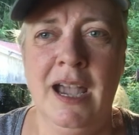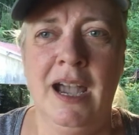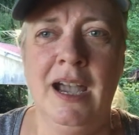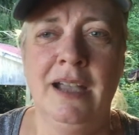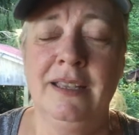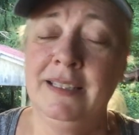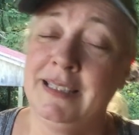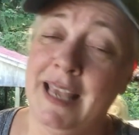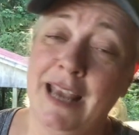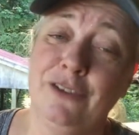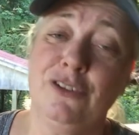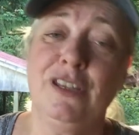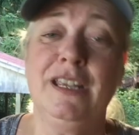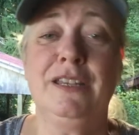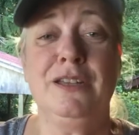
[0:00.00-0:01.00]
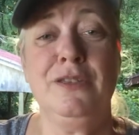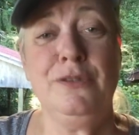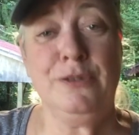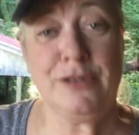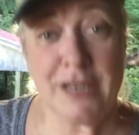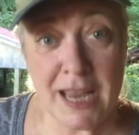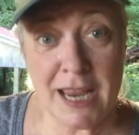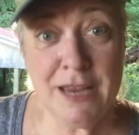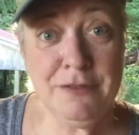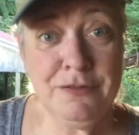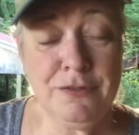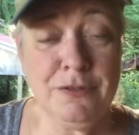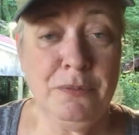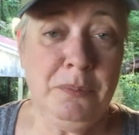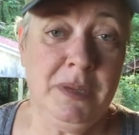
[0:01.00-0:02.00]
It's actually another day
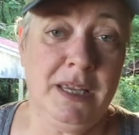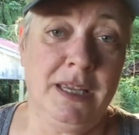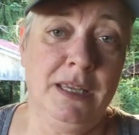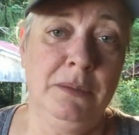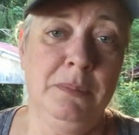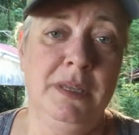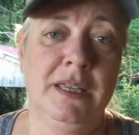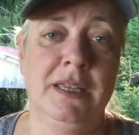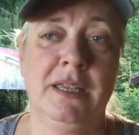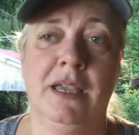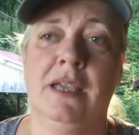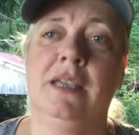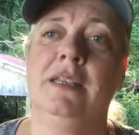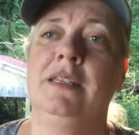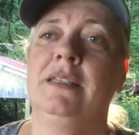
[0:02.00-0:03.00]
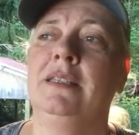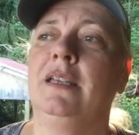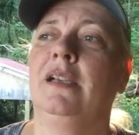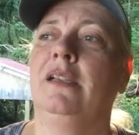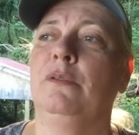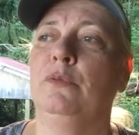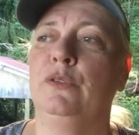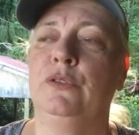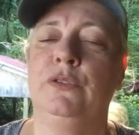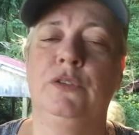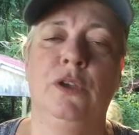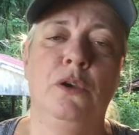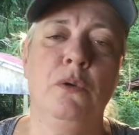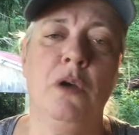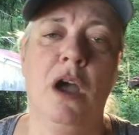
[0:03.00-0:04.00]
for me because it was
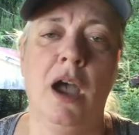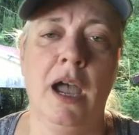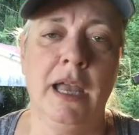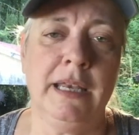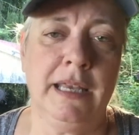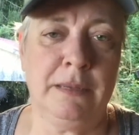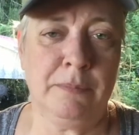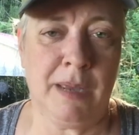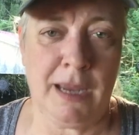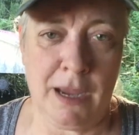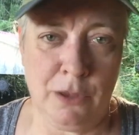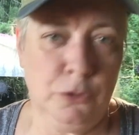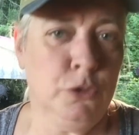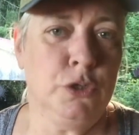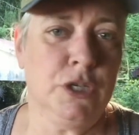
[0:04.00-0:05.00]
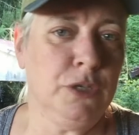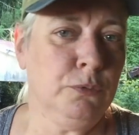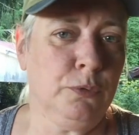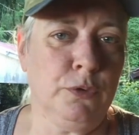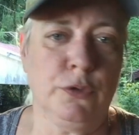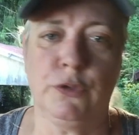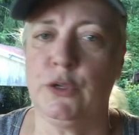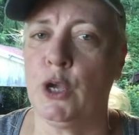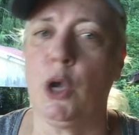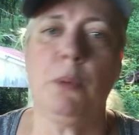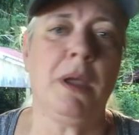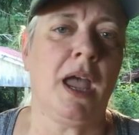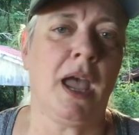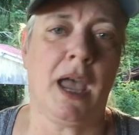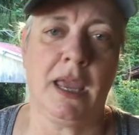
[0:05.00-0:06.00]
so hot and my allergies were so
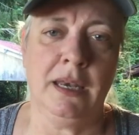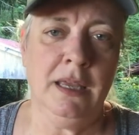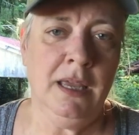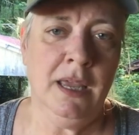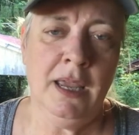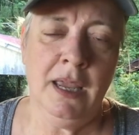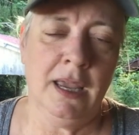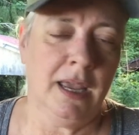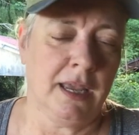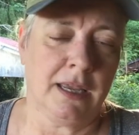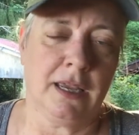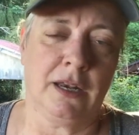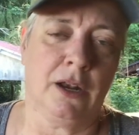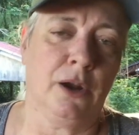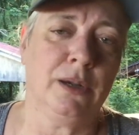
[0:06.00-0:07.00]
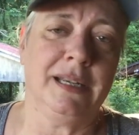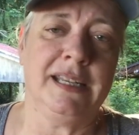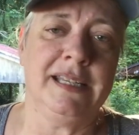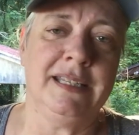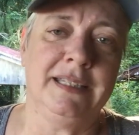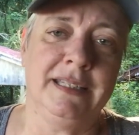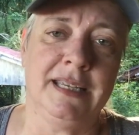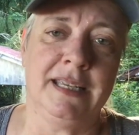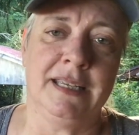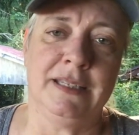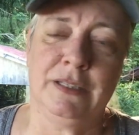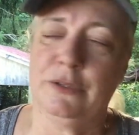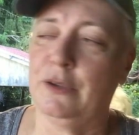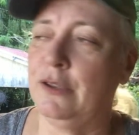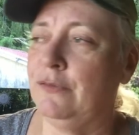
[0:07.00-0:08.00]
bad I could hardly see.
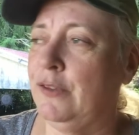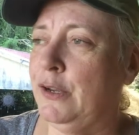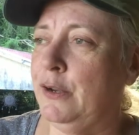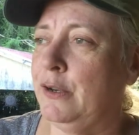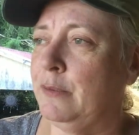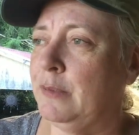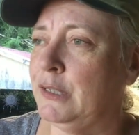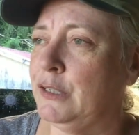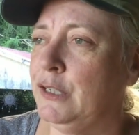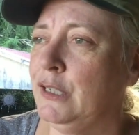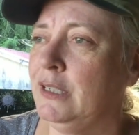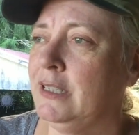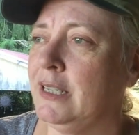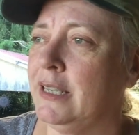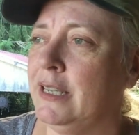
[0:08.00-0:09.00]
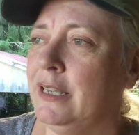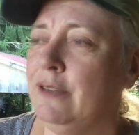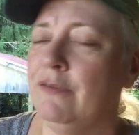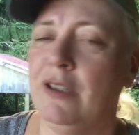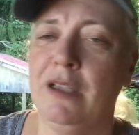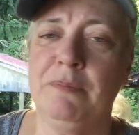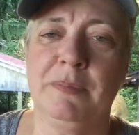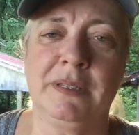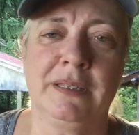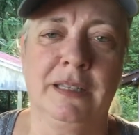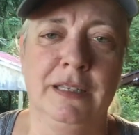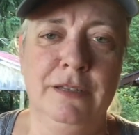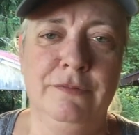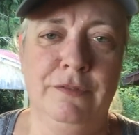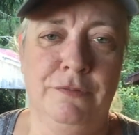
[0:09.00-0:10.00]
So I figured it was good to give up
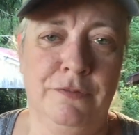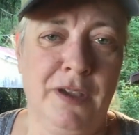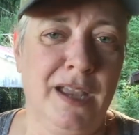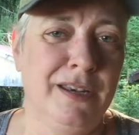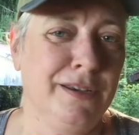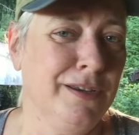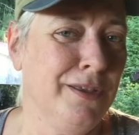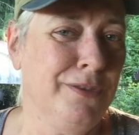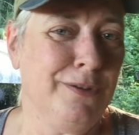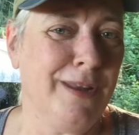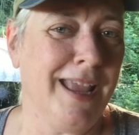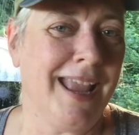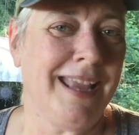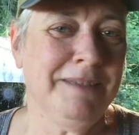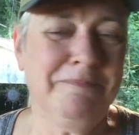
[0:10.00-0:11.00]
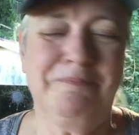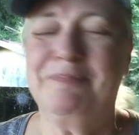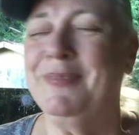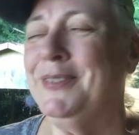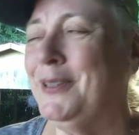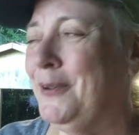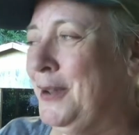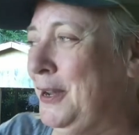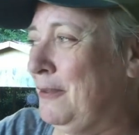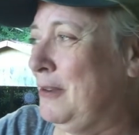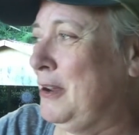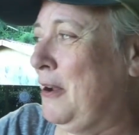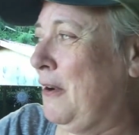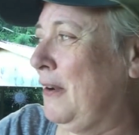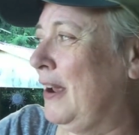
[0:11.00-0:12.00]
and live and fight another day. So here
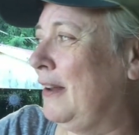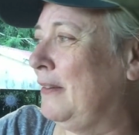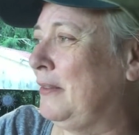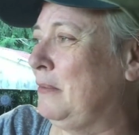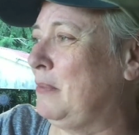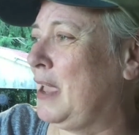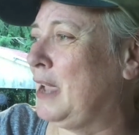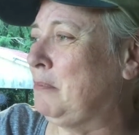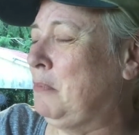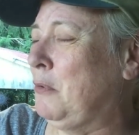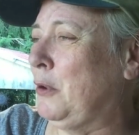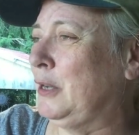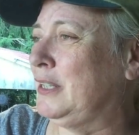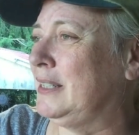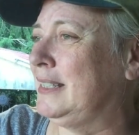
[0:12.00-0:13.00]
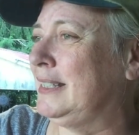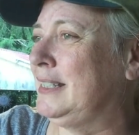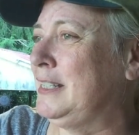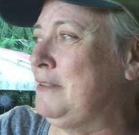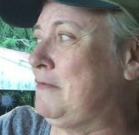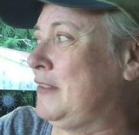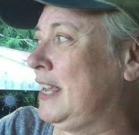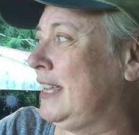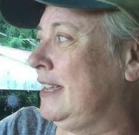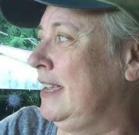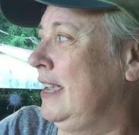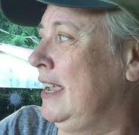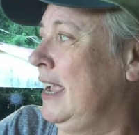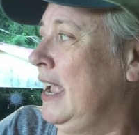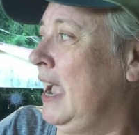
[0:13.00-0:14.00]
we are out on the back porch this evening.
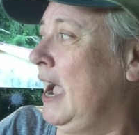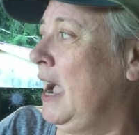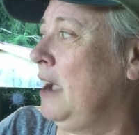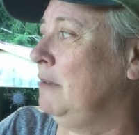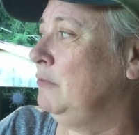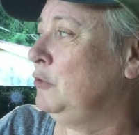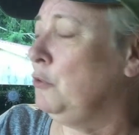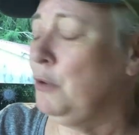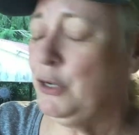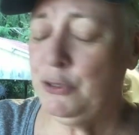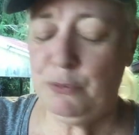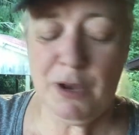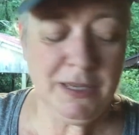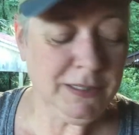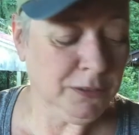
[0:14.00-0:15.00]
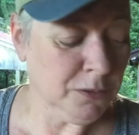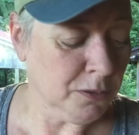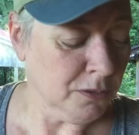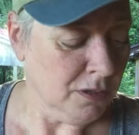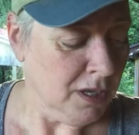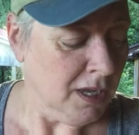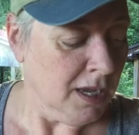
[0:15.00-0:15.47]
George Russell